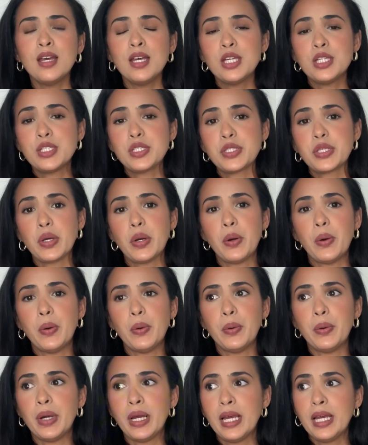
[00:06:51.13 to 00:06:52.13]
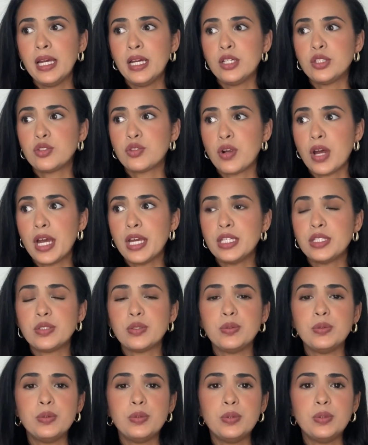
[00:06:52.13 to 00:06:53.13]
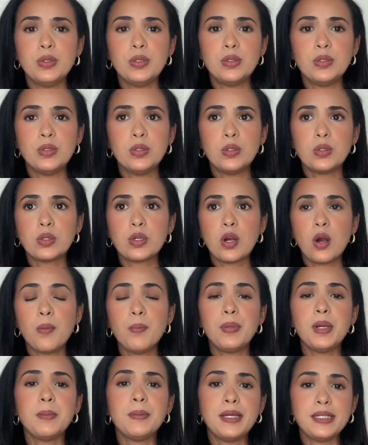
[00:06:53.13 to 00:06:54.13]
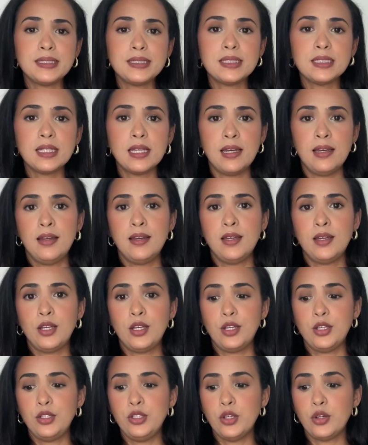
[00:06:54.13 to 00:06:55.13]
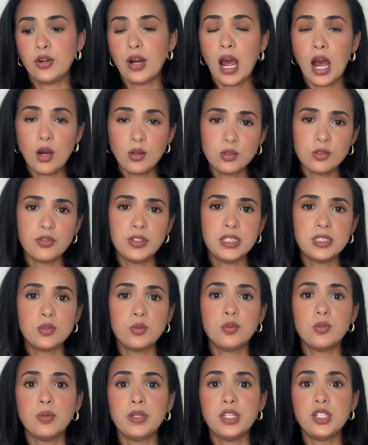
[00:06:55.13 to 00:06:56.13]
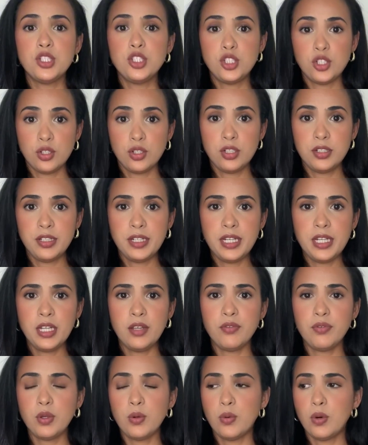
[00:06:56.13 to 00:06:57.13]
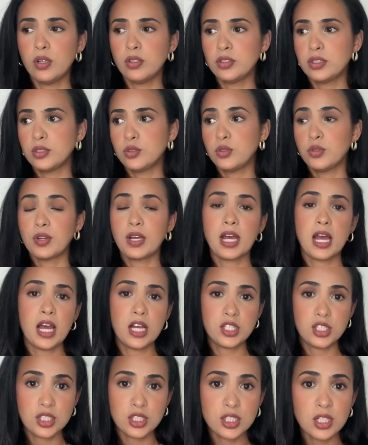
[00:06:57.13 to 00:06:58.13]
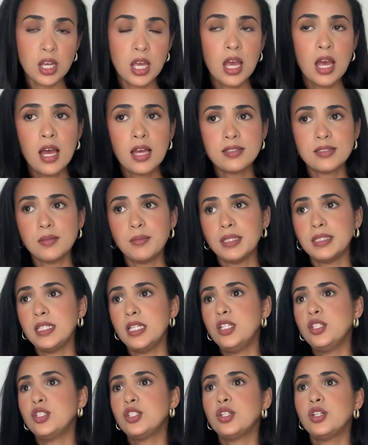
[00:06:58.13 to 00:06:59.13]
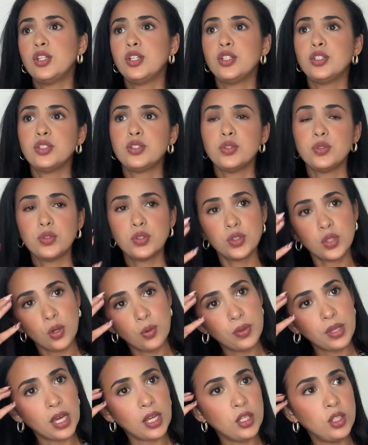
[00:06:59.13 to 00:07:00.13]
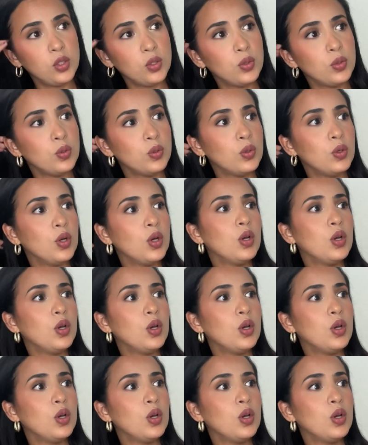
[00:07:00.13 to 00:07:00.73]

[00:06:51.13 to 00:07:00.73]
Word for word: So try to complement your outfit with jewelry if you want to catch some attention, to show that you,